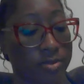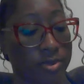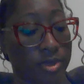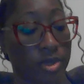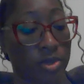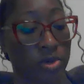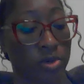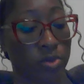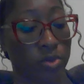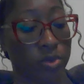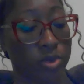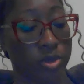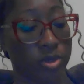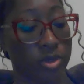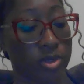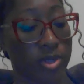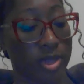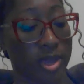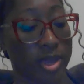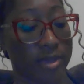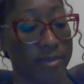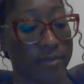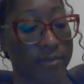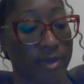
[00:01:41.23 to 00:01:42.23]
in real
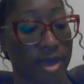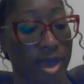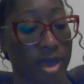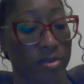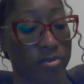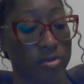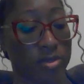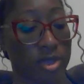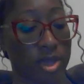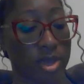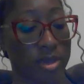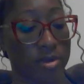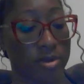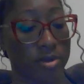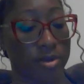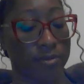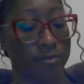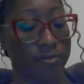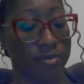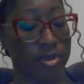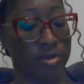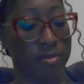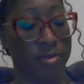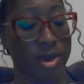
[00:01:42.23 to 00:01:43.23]
life outside of
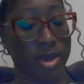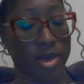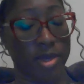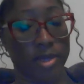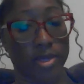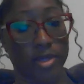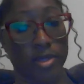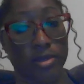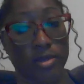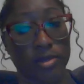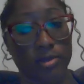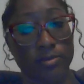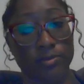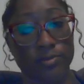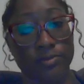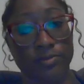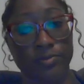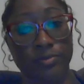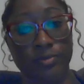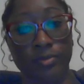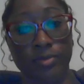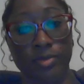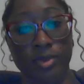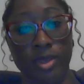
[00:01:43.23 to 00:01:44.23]
the mind.
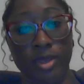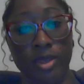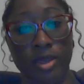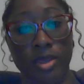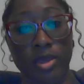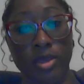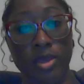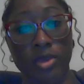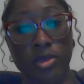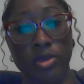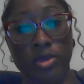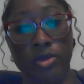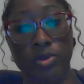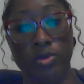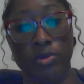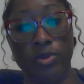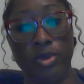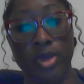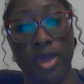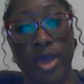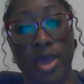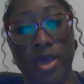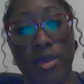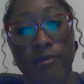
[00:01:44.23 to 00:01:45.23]

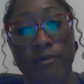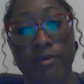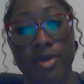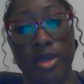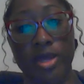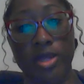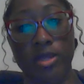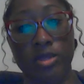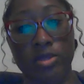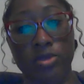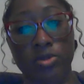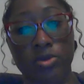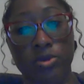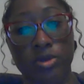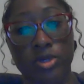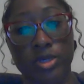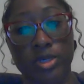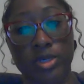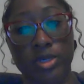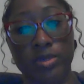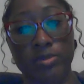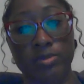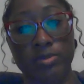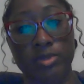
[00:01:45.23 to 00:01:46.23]
We have Eleanor
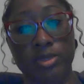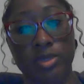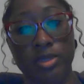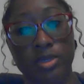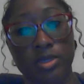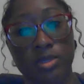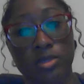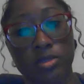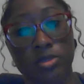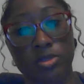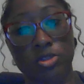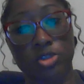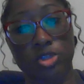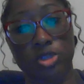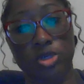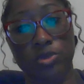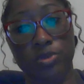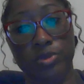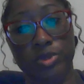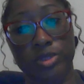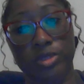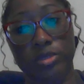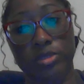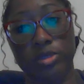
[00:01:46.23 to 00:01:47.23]
Gibson. She
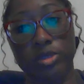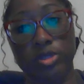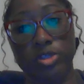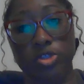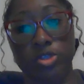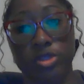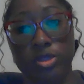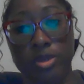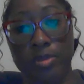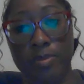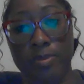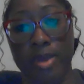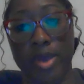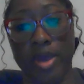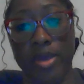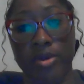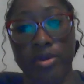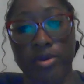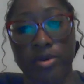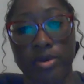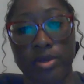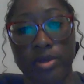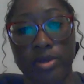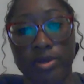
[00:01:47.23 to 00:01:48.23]
researched the
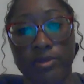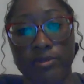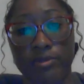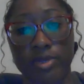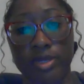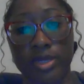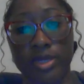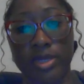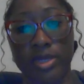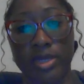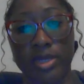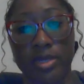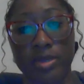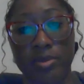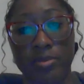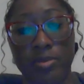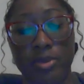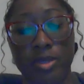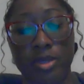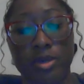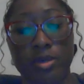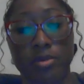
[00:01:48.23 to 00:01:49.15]
matter of depth